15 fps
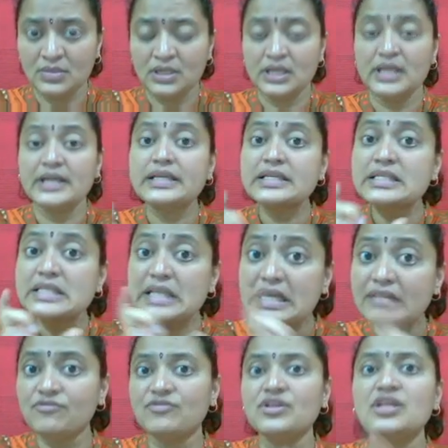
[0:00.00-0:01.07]
it is
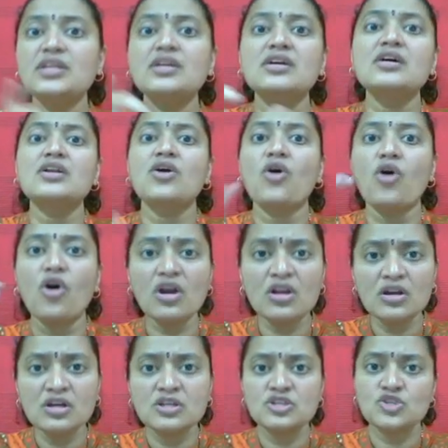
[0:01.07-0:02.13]
inferior
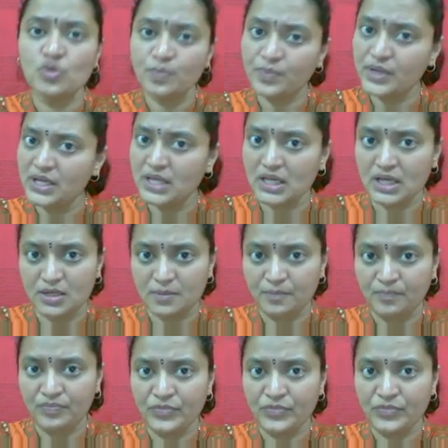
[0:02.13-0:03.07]
or superior.